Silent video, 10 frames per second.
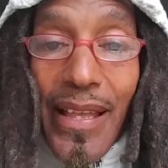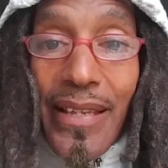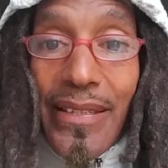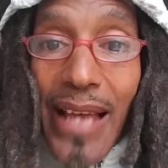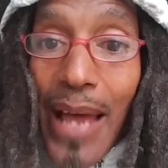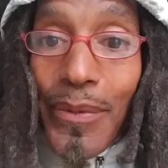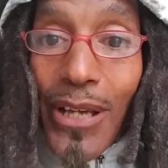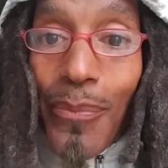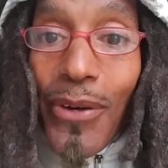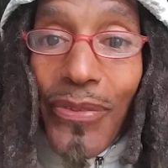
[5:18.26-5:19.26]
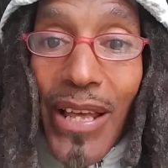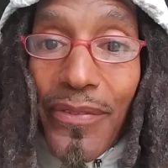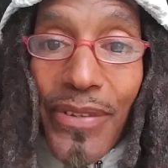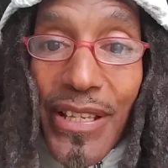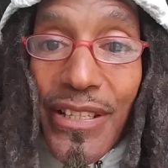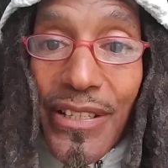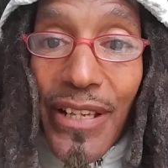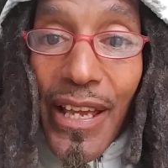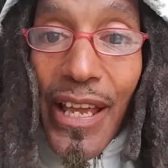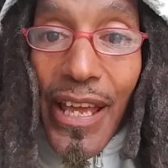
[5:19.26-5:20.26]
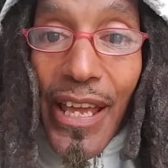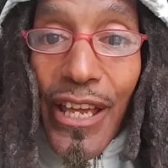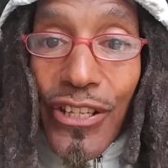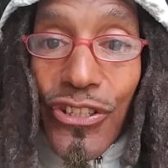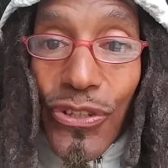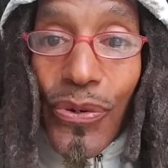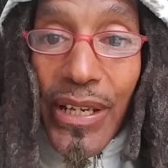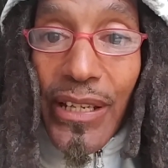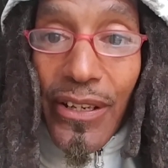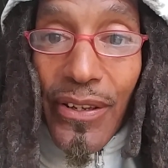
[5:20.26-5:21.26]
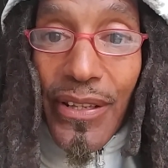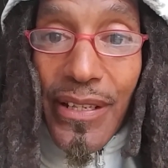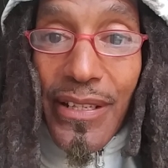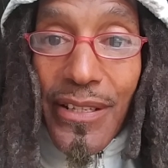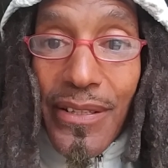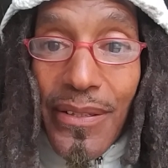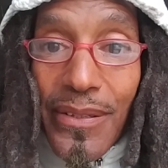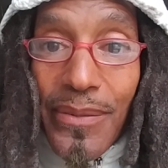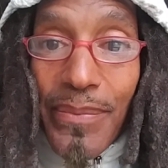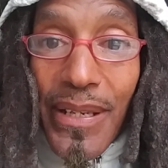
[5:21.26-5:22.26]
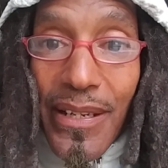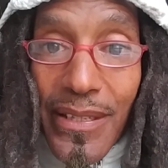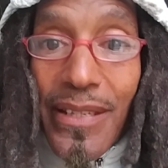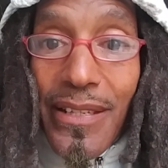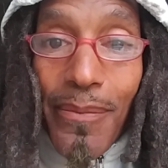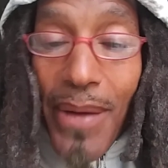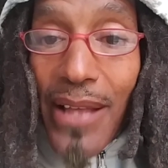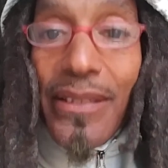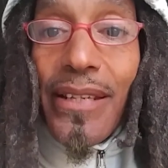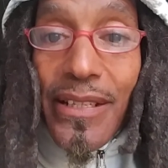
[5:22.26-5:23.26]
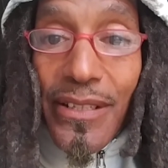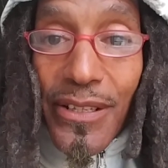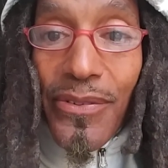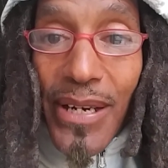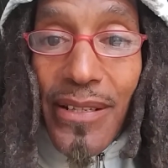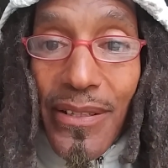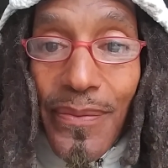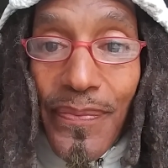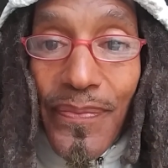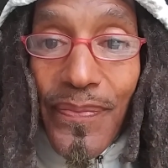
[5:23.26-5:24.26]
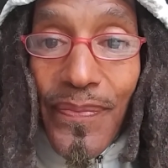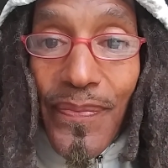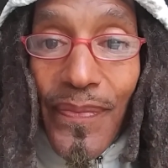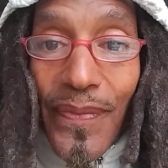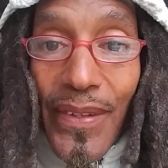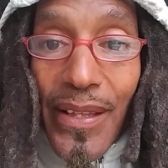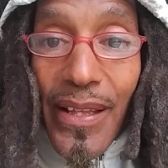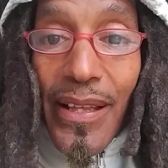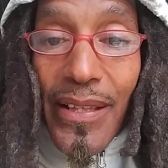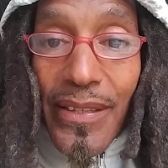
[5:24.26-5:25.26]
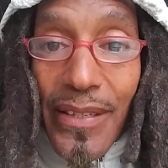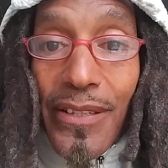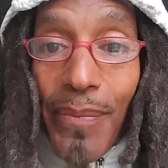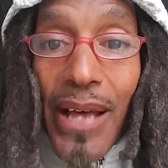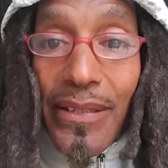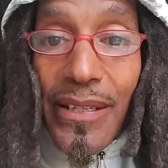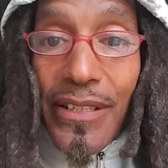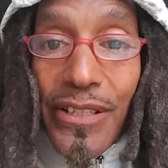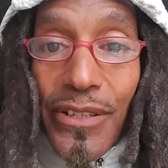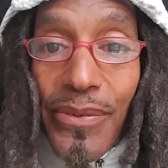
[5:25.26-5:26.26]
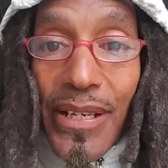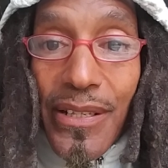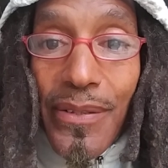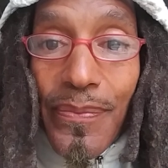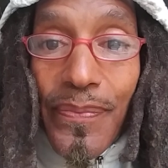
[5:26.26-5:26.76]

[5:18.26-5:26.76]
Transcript: It's time to come off that fence and join in on this, because this is about the next generation. This is about the next generation.